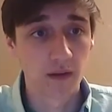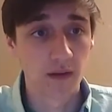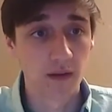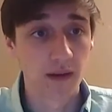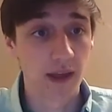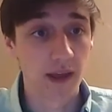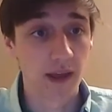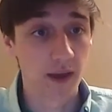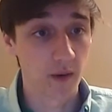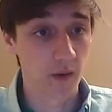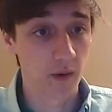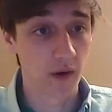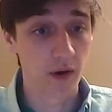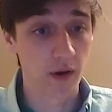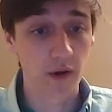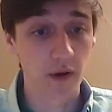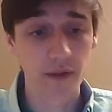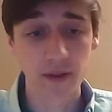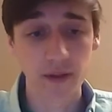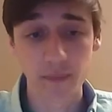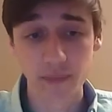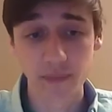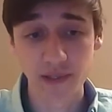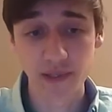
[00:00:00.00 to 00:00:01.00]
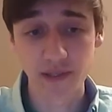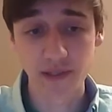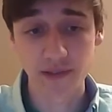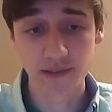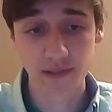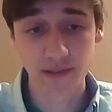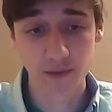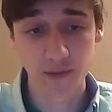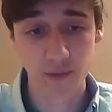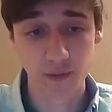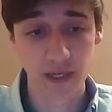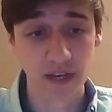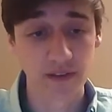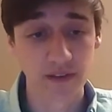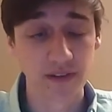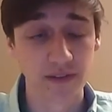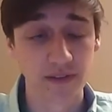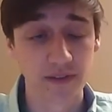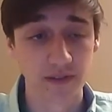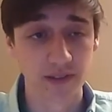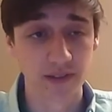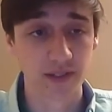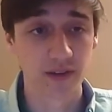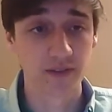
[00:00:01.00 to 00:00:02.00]
Now, all that being said, we haven't
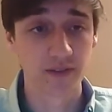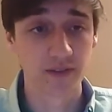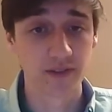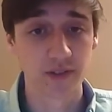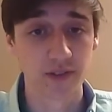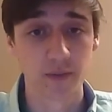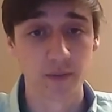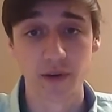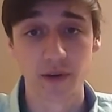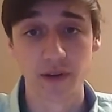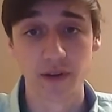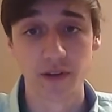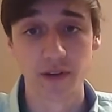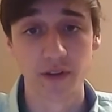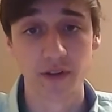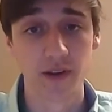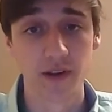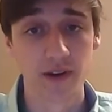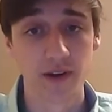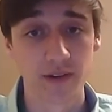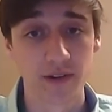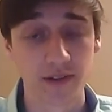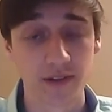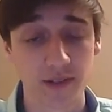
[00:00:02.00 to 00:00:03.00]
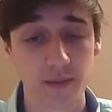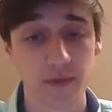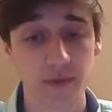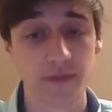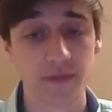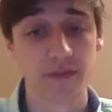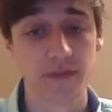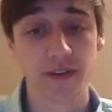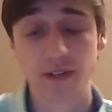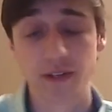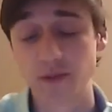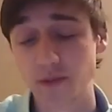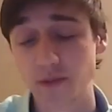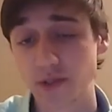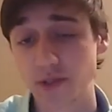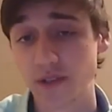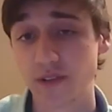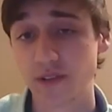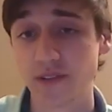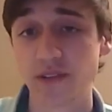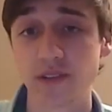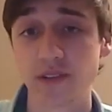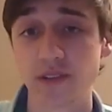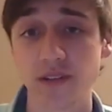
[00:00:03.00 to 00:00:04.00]
even touched upon the long term effects, which are
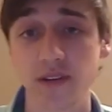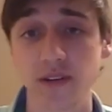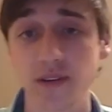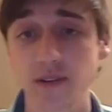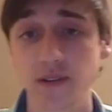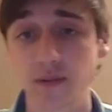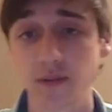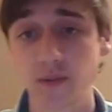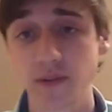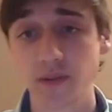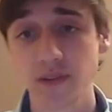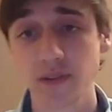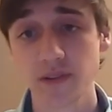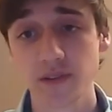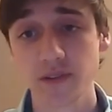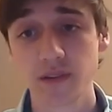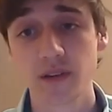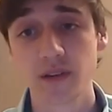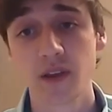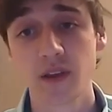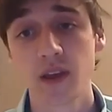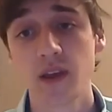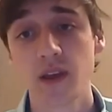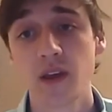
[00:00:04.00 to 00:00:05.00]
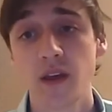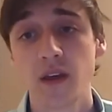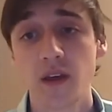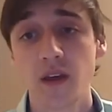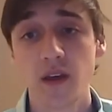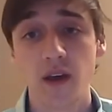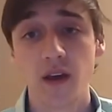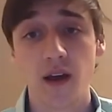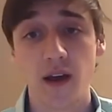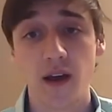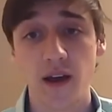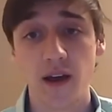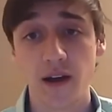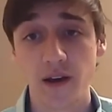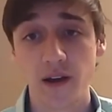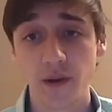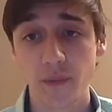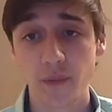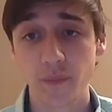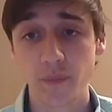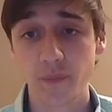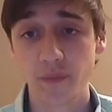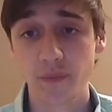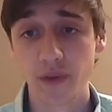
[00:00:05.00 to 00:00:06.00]
the serious ones.
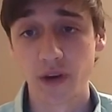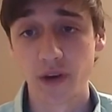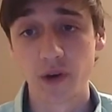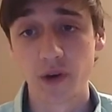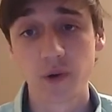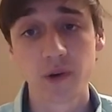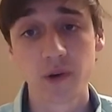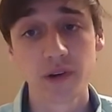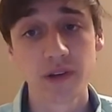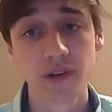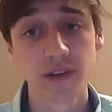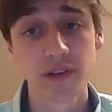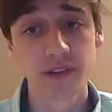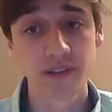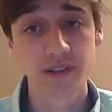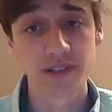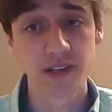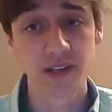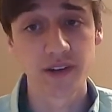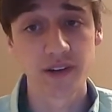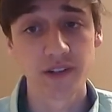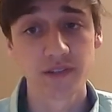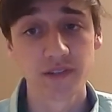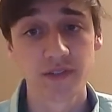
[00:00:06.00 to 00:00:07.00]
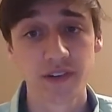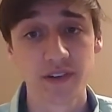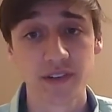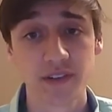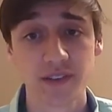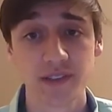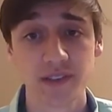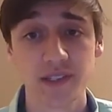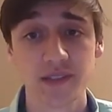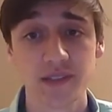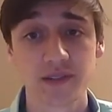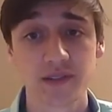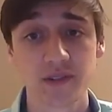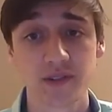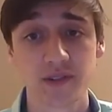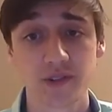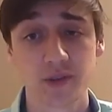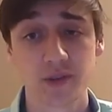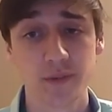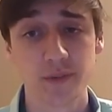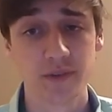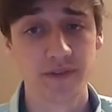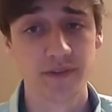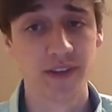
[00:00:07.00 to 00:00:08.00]
Um, according to the Centers for Disease Control
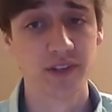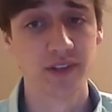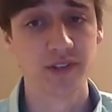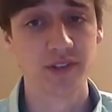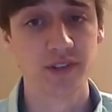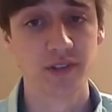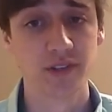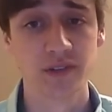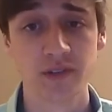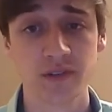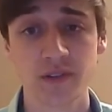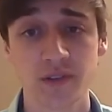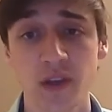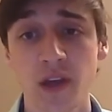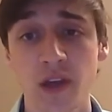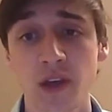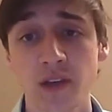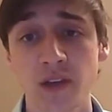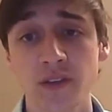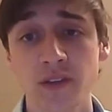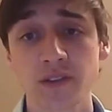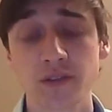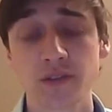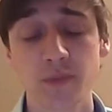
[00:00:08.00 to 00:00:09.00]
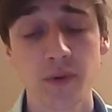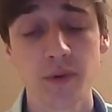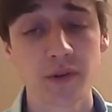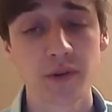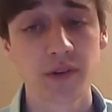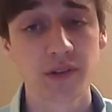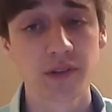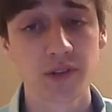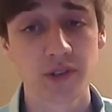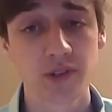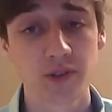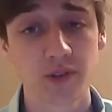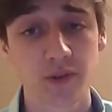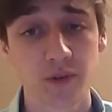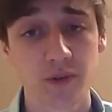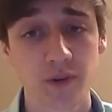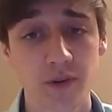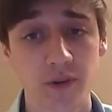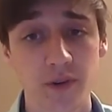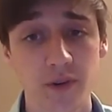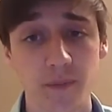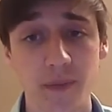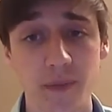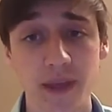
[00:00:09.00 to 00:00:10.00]
and Prevention, smoking
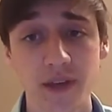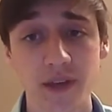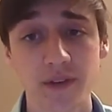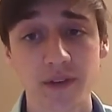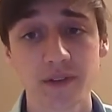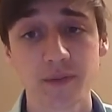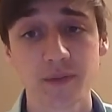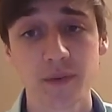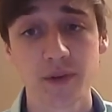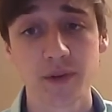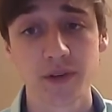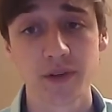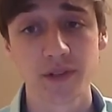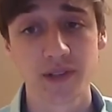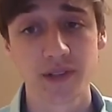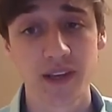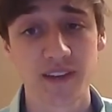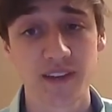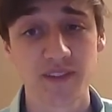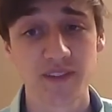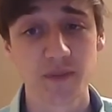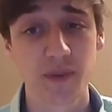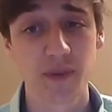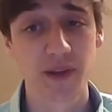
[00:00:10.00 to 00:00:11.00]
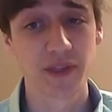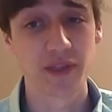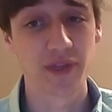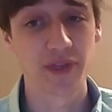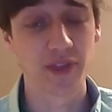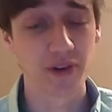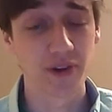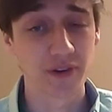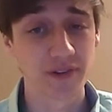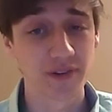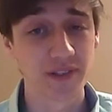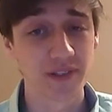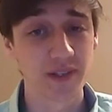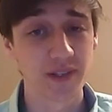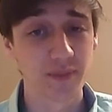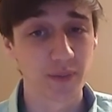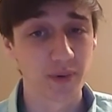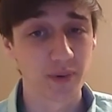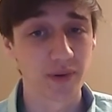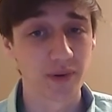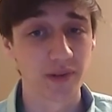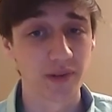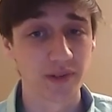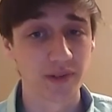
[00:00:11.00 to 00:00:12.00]
shortened male smokers' lives by
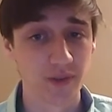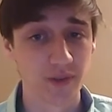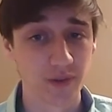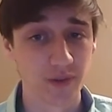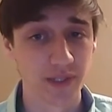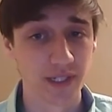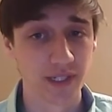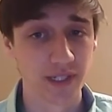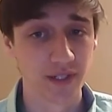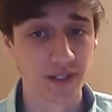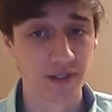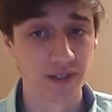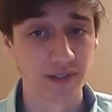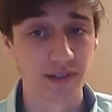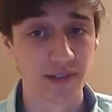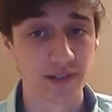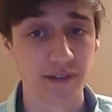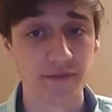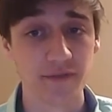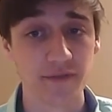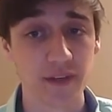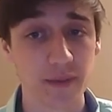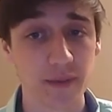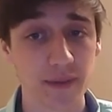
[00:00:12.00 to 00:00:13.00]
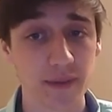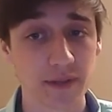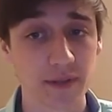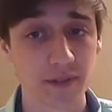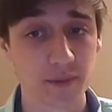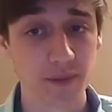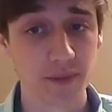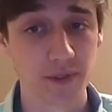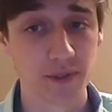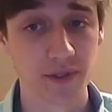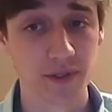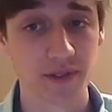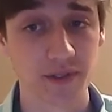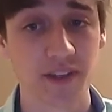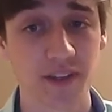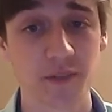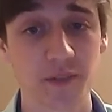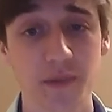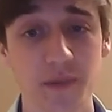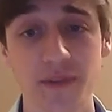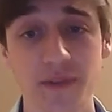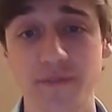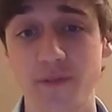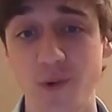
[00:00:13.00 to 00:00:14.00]
13.2 years and female smokers' lives
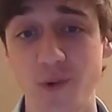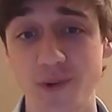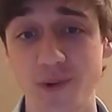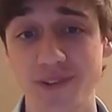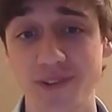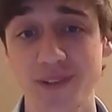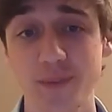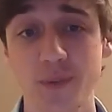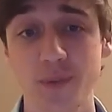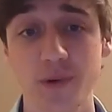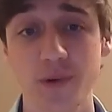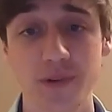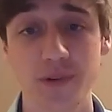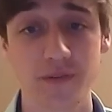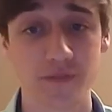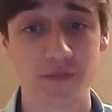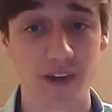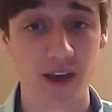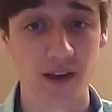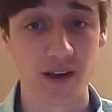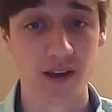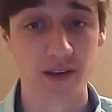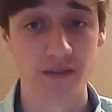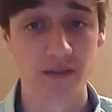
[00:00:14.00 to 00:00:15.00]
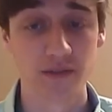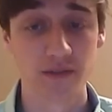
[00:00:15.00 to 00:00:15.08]
by 14.5.